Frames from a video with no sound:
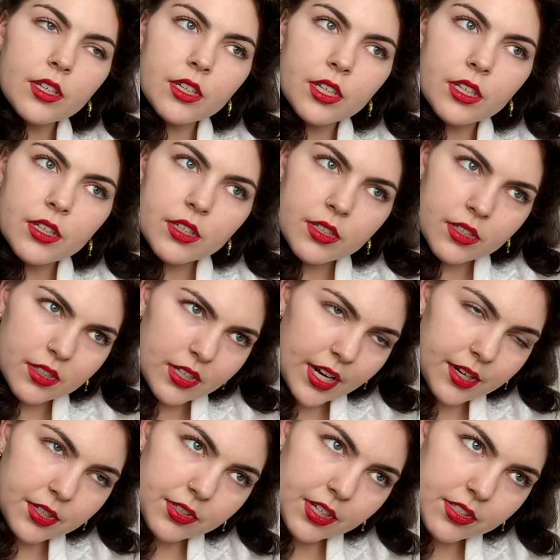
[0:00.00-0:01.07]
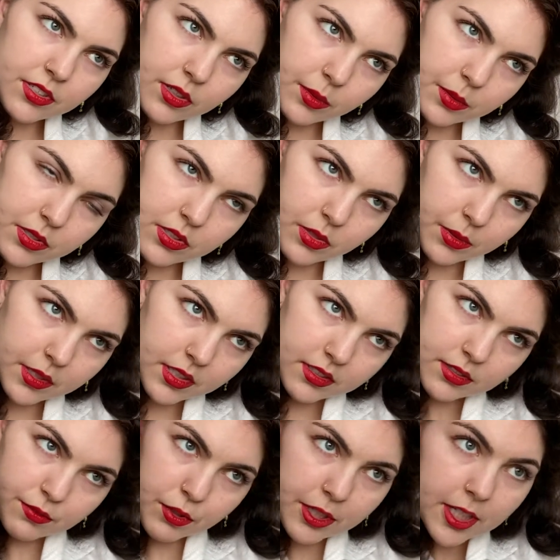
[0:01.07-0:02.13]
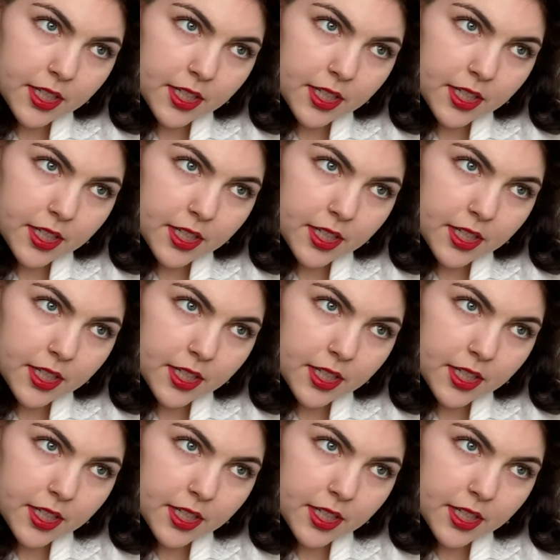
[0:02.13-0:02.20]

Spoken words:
her hairdresser was doing this for